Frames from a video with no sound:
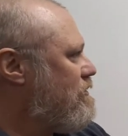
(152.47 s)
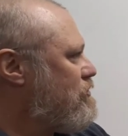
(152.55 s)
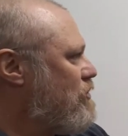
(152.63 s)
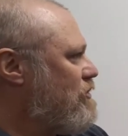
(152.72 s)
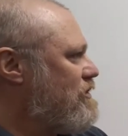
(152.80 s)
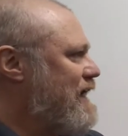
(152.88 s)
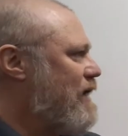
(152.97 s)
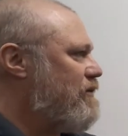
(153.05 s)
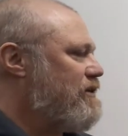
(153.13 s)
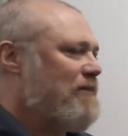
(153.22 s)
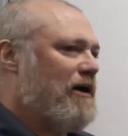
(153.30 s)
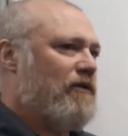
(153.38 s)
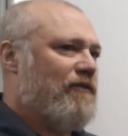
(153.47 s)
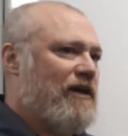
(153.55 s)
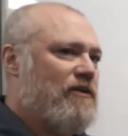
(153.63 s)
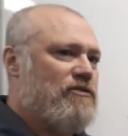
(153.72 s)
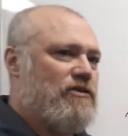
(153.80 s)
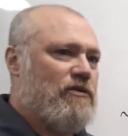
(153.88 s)
turn down the amount of
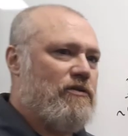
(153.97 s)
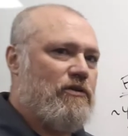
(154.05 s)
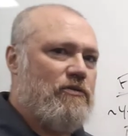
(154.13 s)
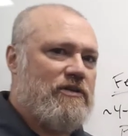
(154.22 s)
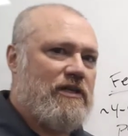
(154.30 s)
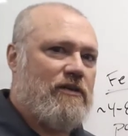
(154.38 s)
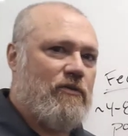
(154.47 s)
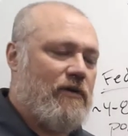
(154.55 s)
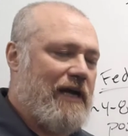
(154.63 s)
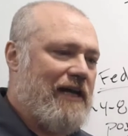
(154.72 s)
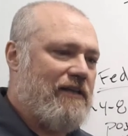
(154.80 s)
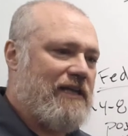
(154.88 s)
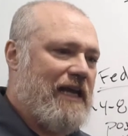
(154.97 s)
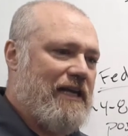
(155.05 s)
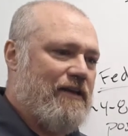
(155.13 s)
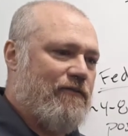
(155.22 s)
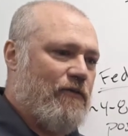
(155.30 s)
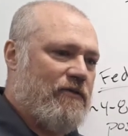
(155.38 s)
energy you're using or
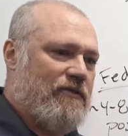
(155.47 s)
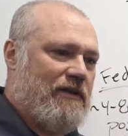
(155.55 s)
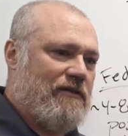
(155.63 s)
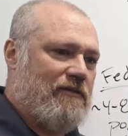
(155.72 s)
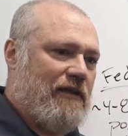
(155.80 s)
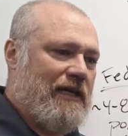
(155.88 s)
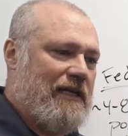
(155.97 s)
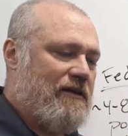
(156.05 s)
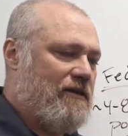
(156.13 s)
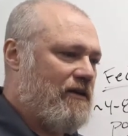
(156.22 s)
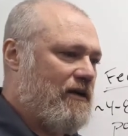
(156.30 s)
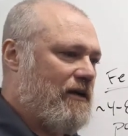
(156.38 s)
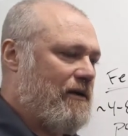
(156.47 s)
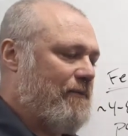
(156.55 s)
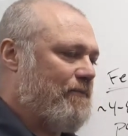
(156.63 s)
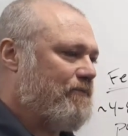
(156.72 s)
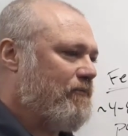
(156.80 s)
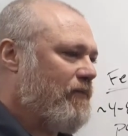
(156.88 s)
allocating for things like
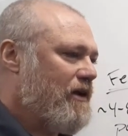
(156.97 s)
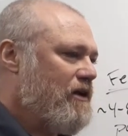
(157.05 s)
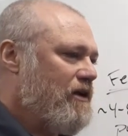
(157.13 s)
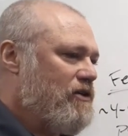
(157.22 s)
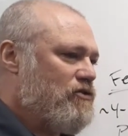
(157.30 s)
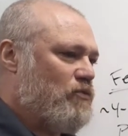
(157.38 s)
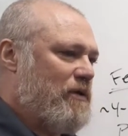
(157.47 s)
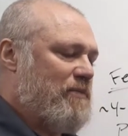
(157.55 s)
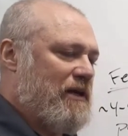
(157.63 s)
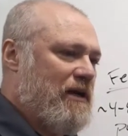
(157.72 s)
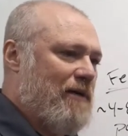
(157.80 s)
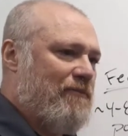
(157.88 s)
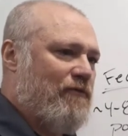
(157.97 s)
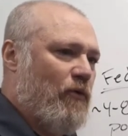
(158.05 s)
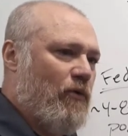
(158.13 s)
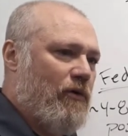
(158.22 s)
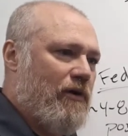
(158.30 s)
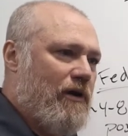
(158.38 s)
um, sweeping up
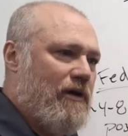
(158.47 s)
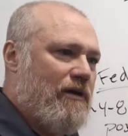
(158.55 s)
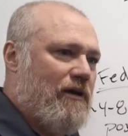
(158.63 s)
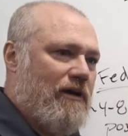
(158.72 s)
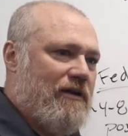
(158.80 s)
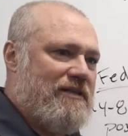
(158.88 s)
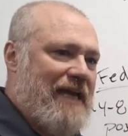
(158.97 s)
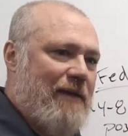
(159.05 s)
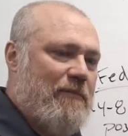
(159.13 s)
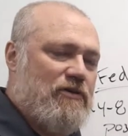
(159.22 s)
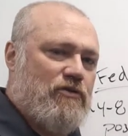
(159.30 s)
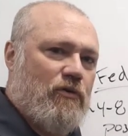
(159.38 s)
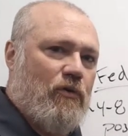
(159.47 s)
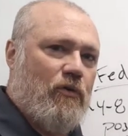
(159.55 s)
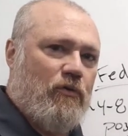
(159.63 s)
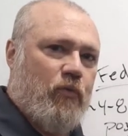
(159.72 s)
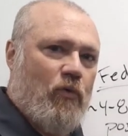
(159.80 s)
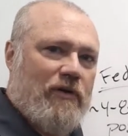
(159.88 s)
for uh, damaged or
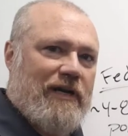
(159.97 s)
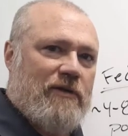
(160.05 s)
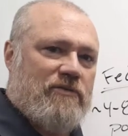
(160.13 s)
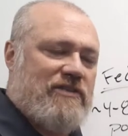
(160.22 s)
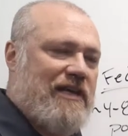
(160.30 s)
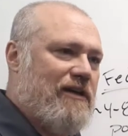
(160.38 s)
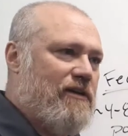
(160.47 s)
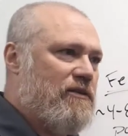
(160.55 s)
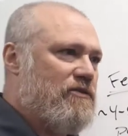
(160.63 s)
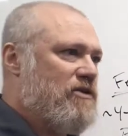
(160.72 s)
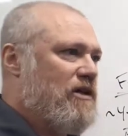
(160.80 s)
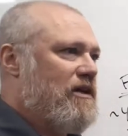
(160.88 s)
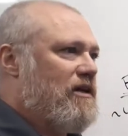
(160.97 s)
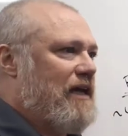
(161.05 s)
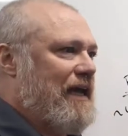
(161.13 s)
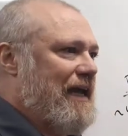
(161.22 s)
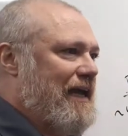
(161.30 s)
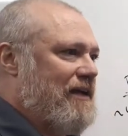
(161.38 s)
old worn out cells
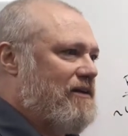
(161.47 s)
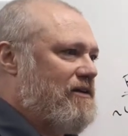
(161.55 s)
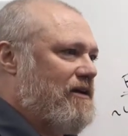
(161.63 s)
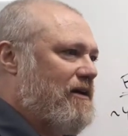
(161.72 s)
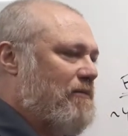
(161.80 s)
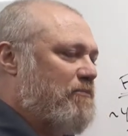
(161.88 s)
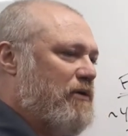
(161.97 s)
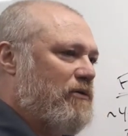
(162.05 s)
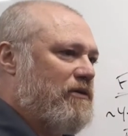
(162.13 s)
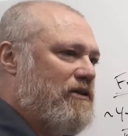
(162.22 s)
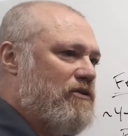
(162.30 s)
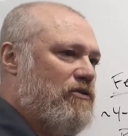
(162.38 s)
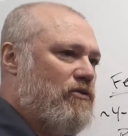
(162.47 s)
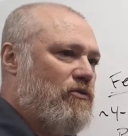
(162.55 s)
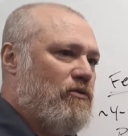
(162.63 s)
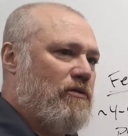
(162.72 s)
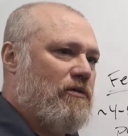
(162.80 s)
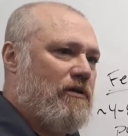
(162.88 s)
and uh, building
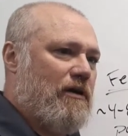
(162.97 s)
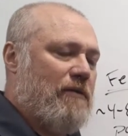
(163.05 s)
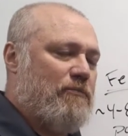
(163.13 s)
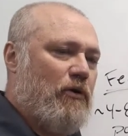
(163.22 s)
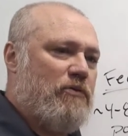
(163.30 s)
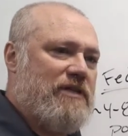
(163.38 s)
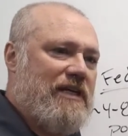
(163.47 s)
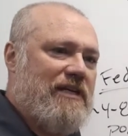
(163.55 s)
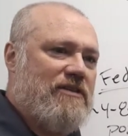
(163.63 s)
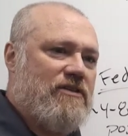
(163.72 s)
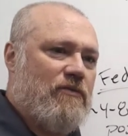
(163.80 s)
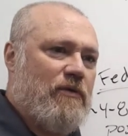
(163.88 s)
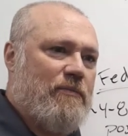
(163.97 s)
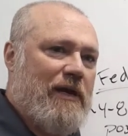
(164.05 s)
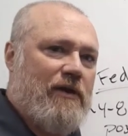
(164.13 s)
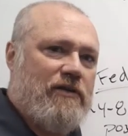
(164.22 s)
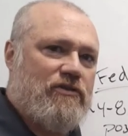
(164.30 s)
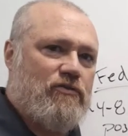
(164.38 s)
new uh, proteins and
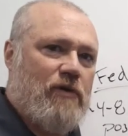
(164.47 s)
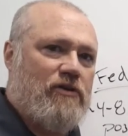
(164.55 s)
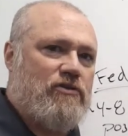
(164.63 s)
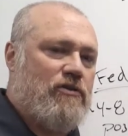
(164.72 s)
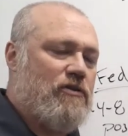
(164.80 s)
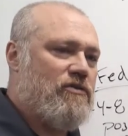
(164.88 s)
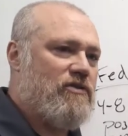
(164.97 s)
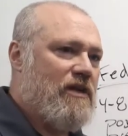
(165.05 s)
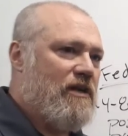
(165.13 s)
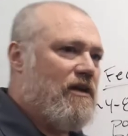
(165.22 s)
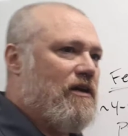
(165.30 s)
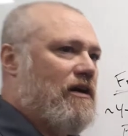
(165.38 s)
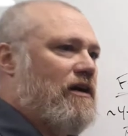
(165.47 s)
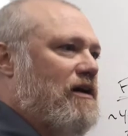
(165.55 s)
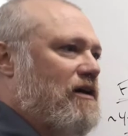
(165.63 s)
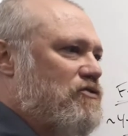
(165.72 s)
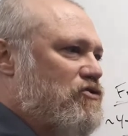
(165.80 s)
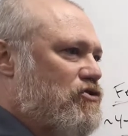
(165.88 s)
repairing structures,
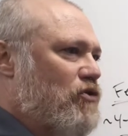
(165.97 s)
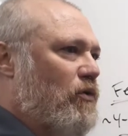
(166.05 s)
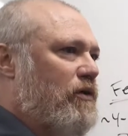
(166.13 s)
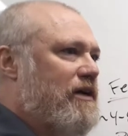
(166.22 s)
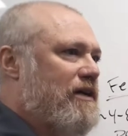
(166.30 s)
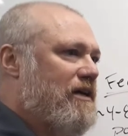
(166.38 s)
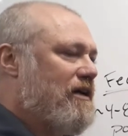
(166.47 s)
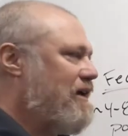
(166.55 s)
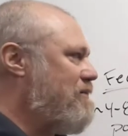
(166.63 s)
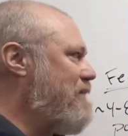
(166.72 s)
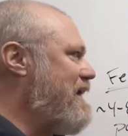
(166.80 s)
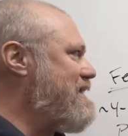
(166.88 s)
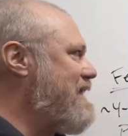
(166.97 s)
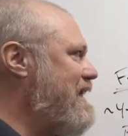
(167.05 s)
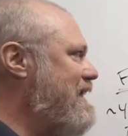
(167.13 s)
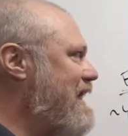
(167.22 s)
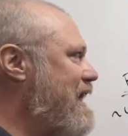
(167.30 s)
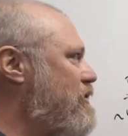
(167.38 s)
uh, storing and
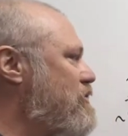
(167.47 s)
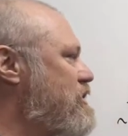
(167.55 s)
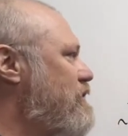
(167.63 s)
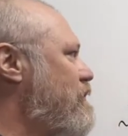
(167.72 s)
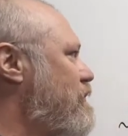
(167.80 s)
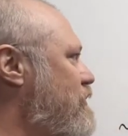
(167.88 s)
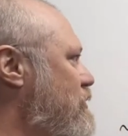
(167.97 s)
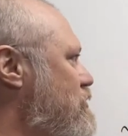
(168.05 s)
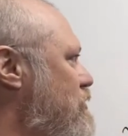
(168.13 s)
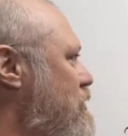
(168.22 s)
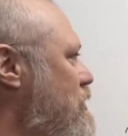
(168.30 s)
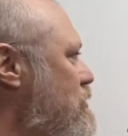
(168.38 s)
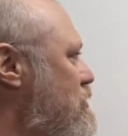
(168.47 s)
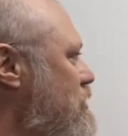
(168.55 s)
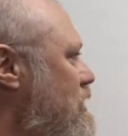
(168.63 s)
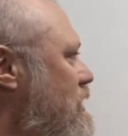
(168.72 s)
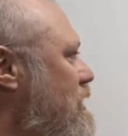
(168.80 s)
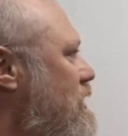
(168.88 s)
maintaining energy for future use.
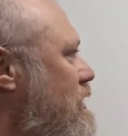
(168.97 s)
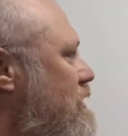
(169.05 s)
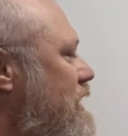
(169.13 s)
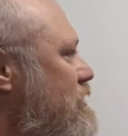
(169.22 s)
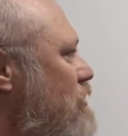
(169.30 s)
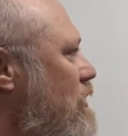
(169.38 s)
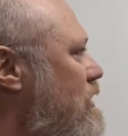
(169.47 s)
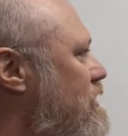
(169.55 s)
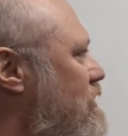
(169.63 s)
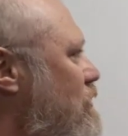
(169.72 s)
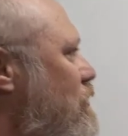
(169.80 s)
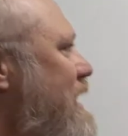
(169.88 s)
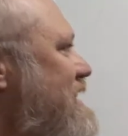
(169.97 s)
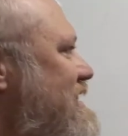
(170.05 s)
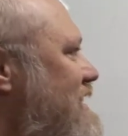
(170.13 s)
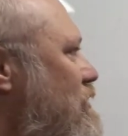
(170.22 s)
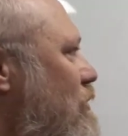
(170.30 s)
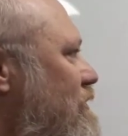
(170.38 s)
That's all in the
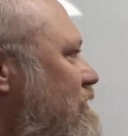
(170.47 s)
rested or